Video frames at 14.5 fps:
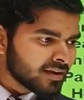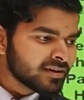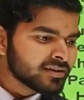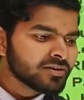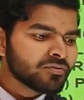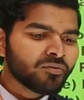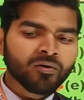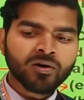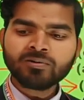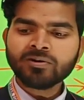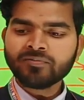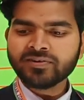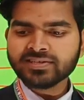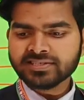In the form
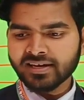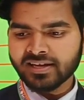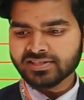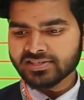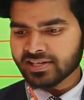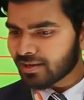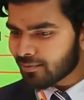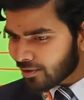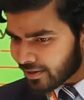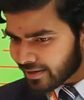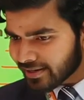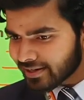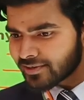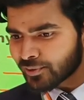of a starch. I have
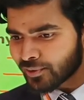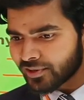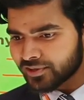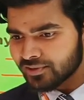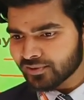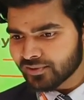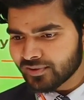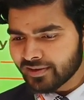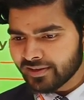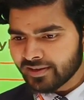already told you.